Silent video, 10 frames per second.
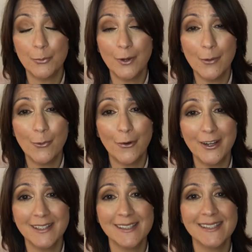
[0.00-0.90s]
prayer
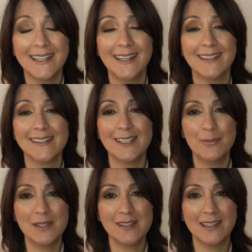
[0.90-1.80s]
warriors at
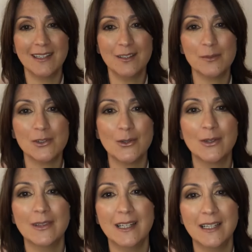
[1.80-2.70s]
CBC, and I'm so
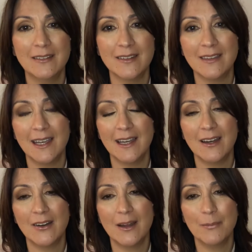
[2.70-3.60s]
glad that they
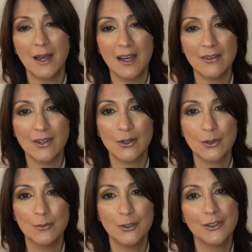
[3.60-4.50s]
are a part of our
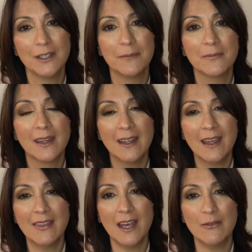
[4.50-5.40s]
community.
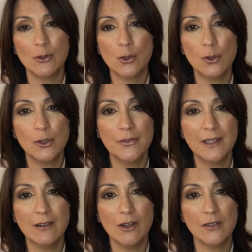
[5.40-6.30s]
They have a call on
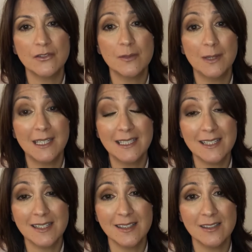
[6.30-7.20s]
their life to be
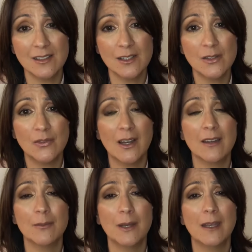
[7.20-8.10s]
intercessors for
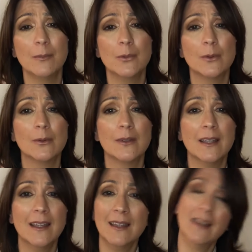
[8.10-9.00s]
other people.
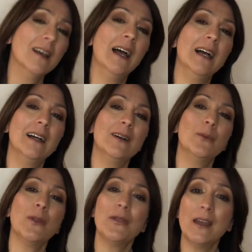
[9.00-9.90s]

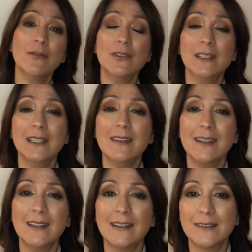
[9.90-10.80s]
Well, thankfully,
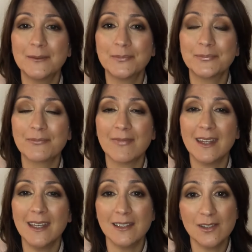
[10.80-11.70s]
the
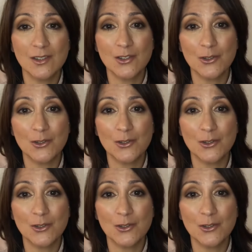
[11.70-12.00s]
Esther